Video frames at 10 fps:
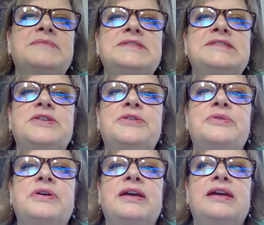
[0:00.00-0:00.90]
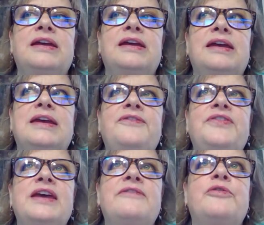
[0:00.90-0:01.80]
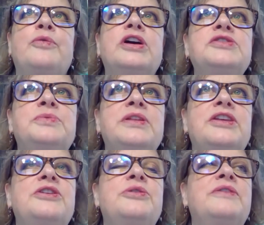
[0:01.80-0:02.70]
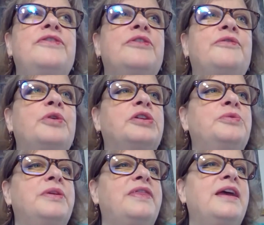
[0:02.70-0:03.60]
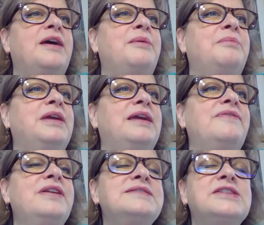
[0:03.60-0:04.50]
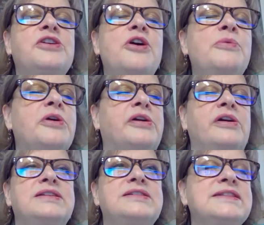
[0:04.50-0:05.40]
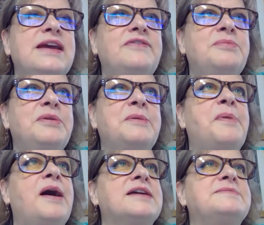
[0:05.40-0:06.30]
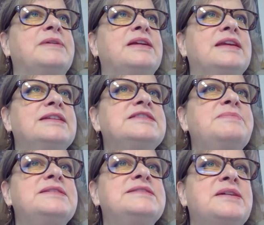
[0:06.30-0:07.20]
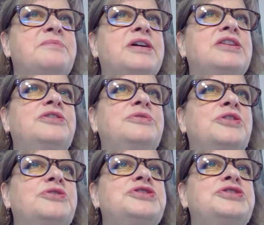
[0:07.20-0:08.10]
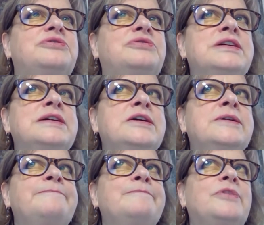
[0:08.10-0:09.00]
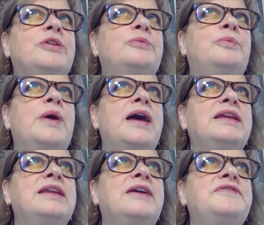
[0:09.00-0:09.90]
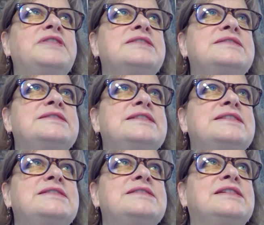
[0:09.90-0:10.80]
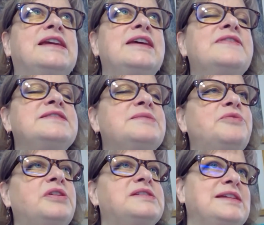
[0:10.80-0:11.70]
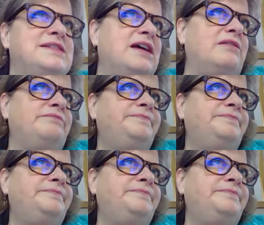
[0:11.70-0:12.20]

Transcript: So if they've worked with you, if you've worked with them, even as a coworker, it doesn't have to be a boss, but it needs to be someone who knows you well enough to give us some real detail.